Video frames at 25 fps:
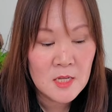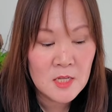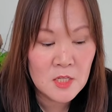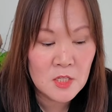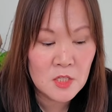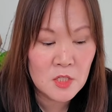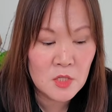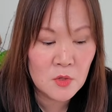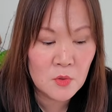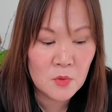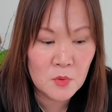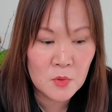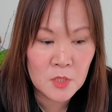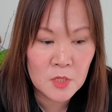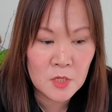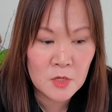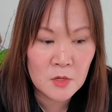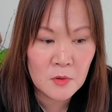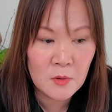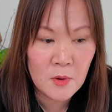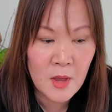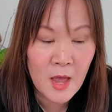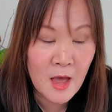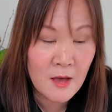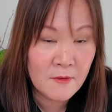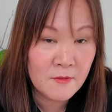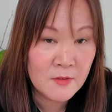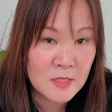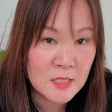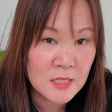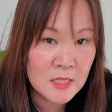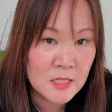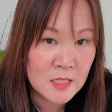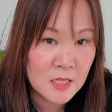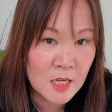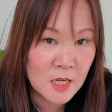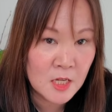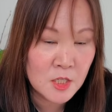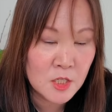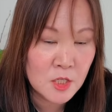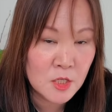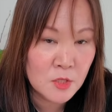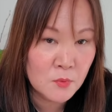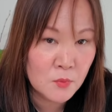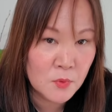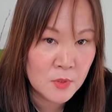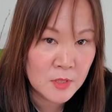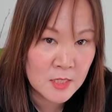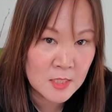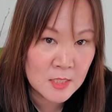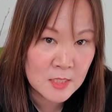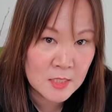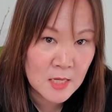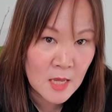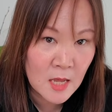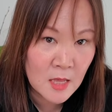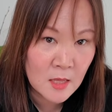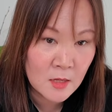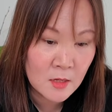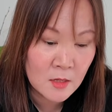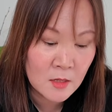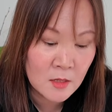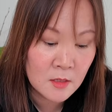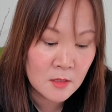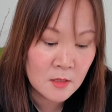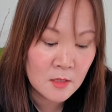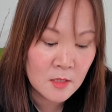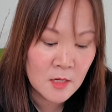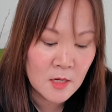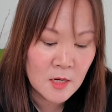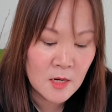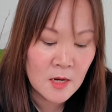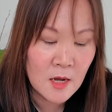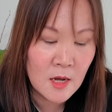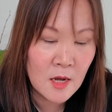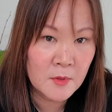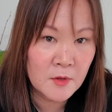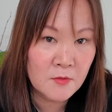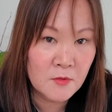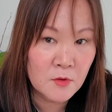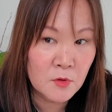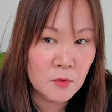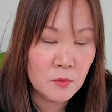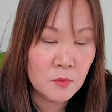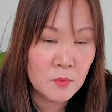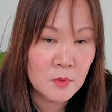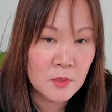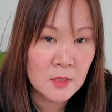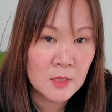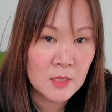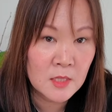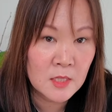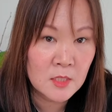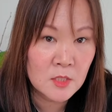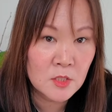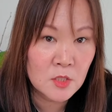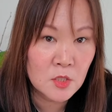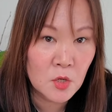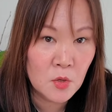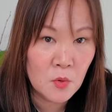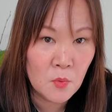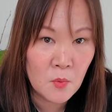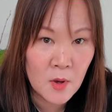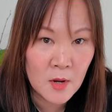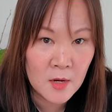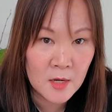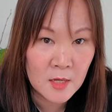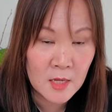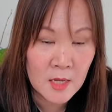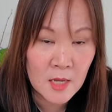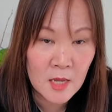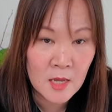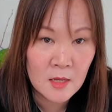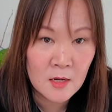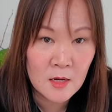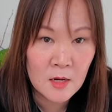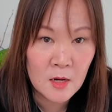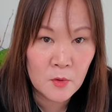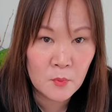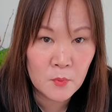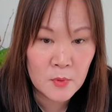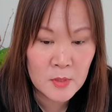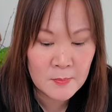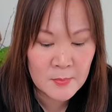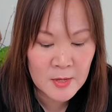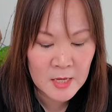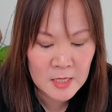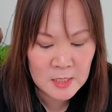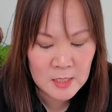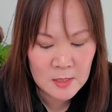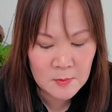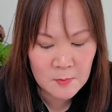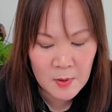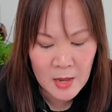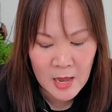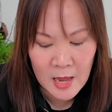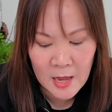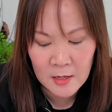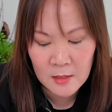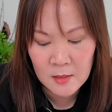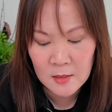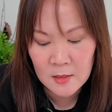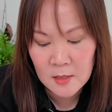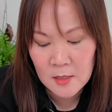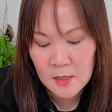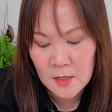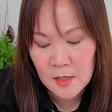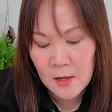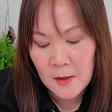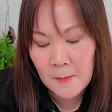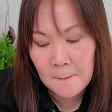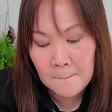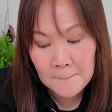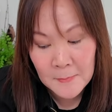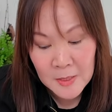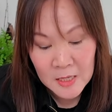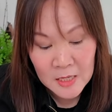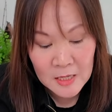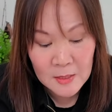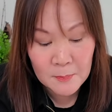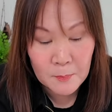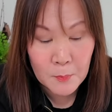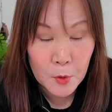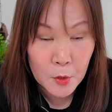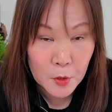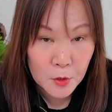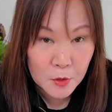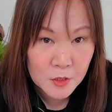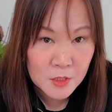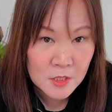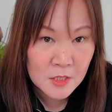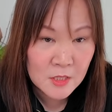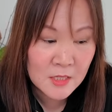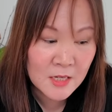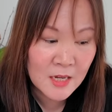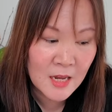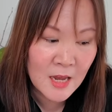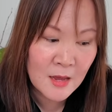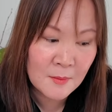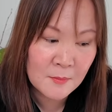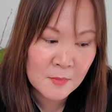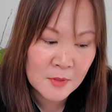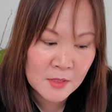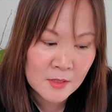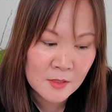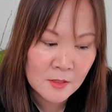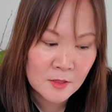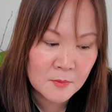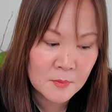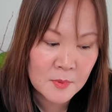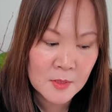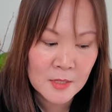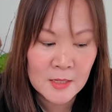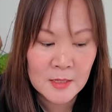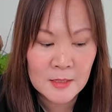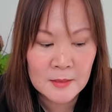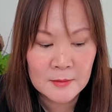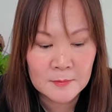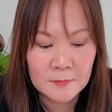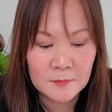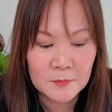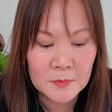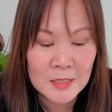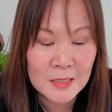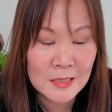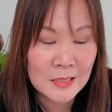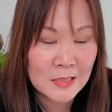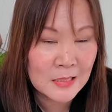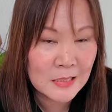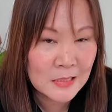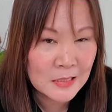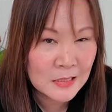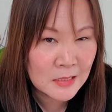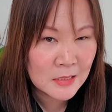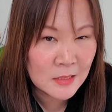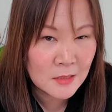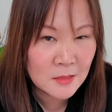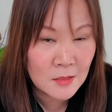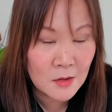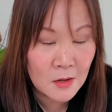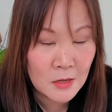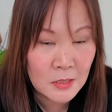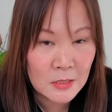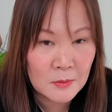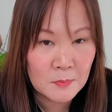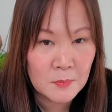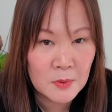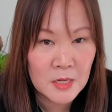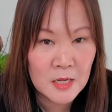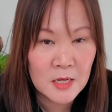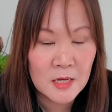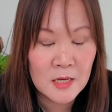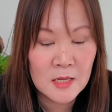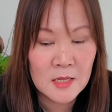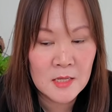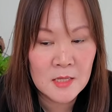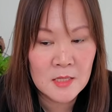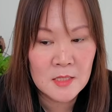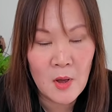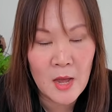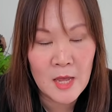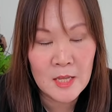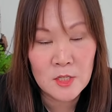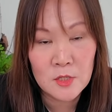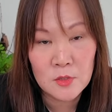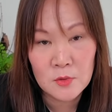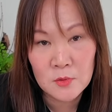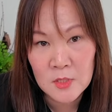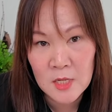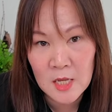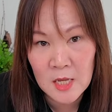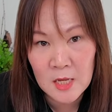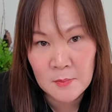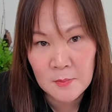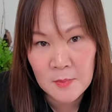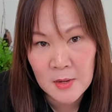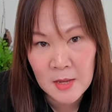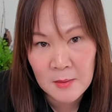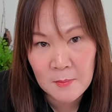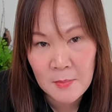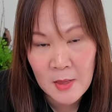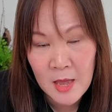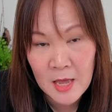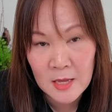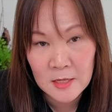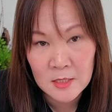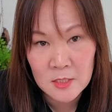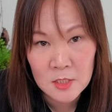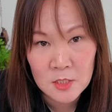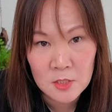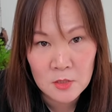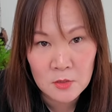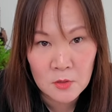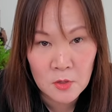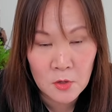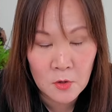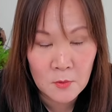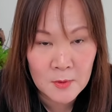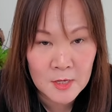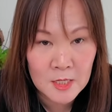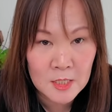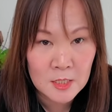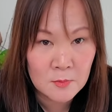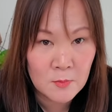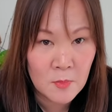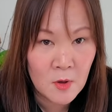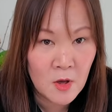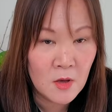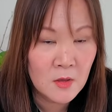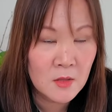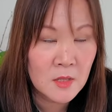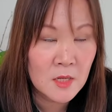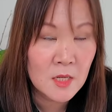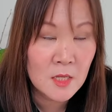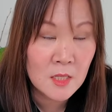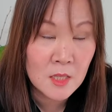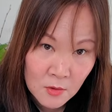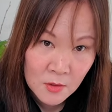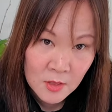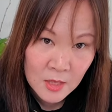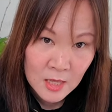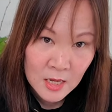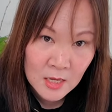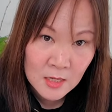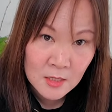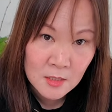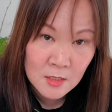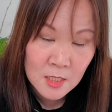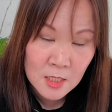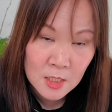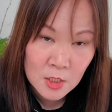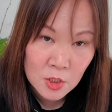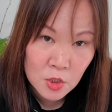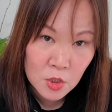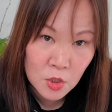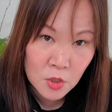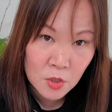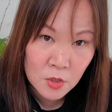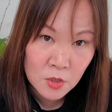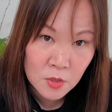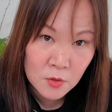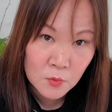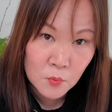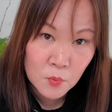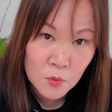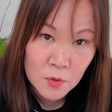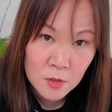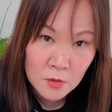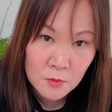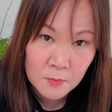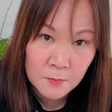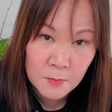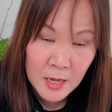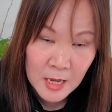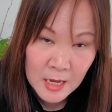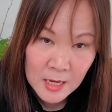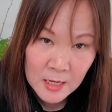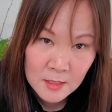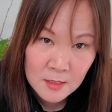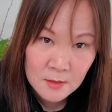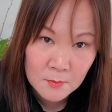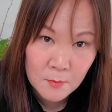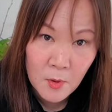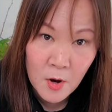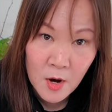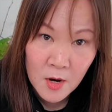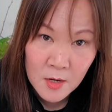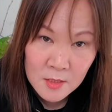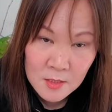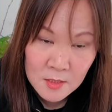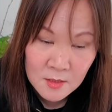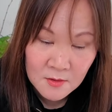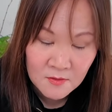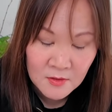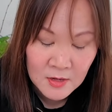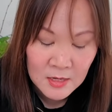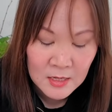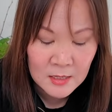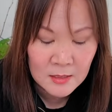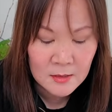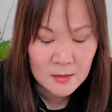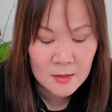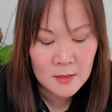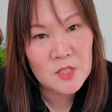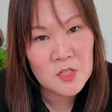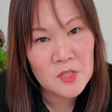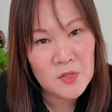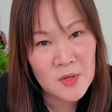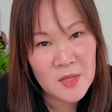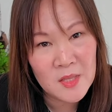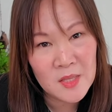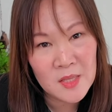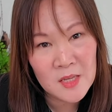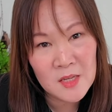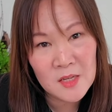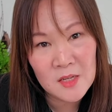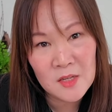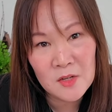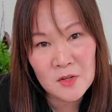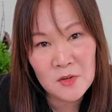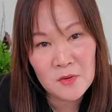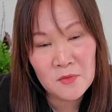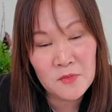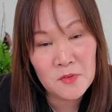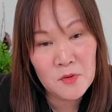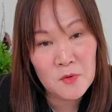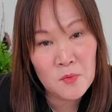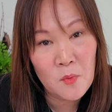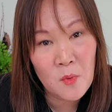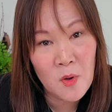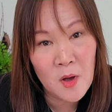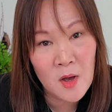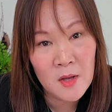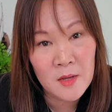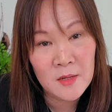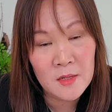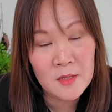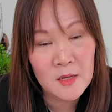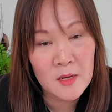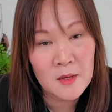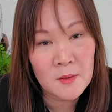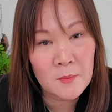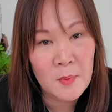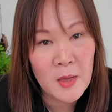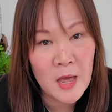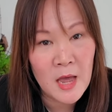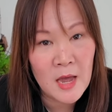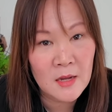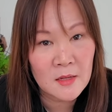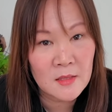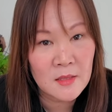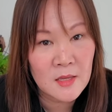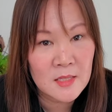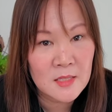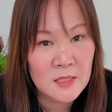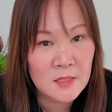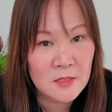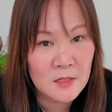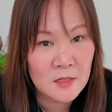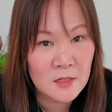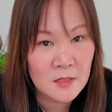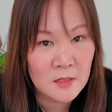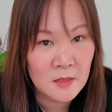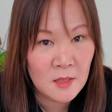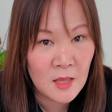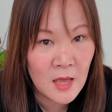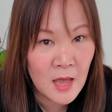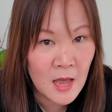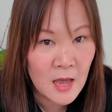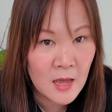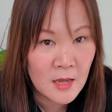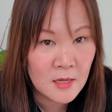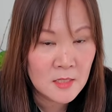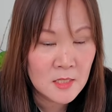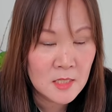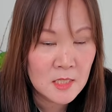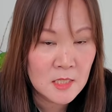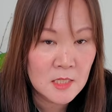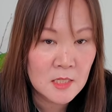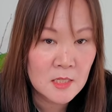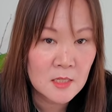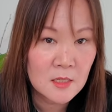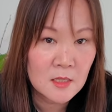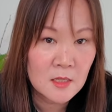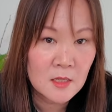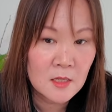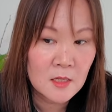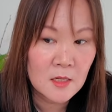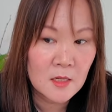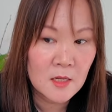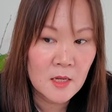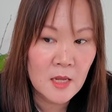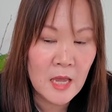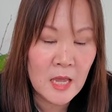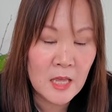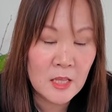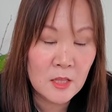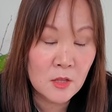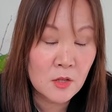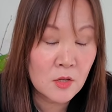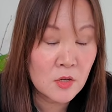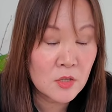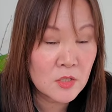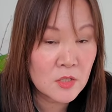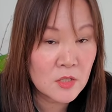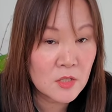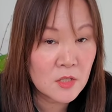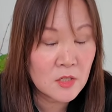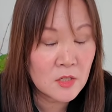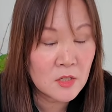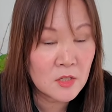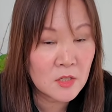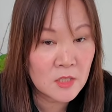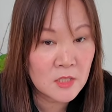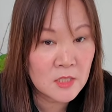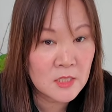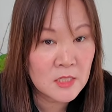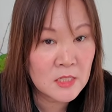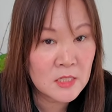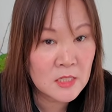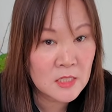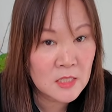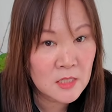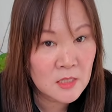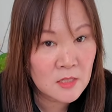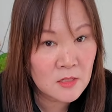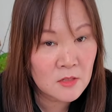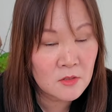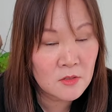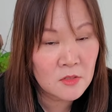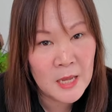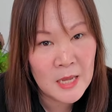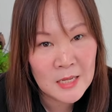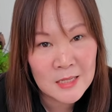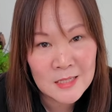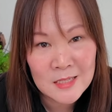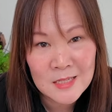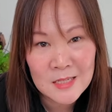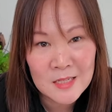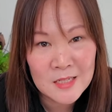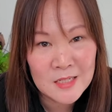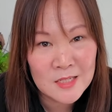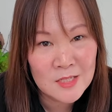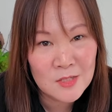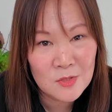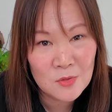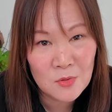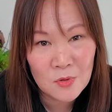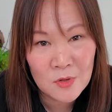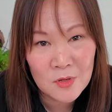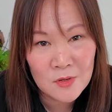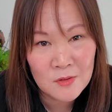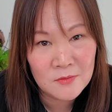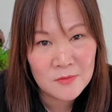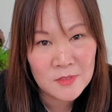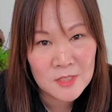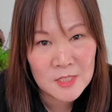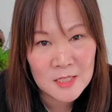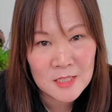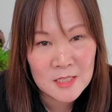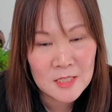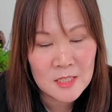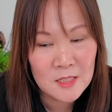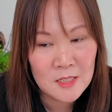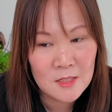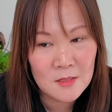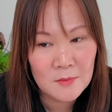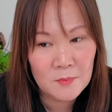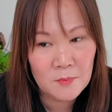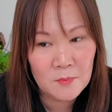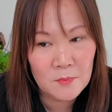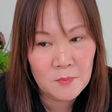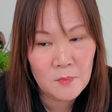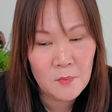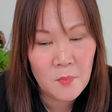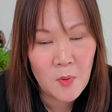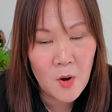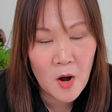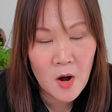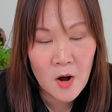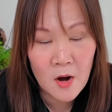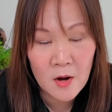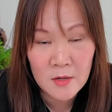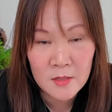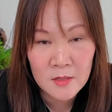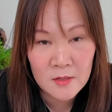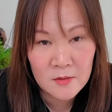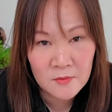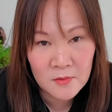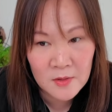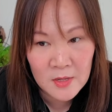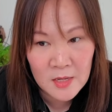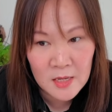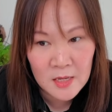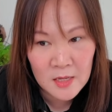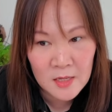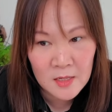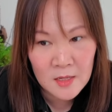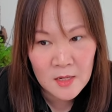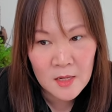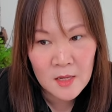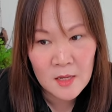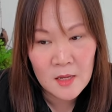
So, you know, have a discussion with the seller if you really don't want to get a repainted bag. Me personally, I'm a little bit lenient on it because I do take my bags to the Hermes spa. They then in turn will paint parts of it. So I think, you know, if you want a bag that's going to last and look good still, painting is sort of just part of it.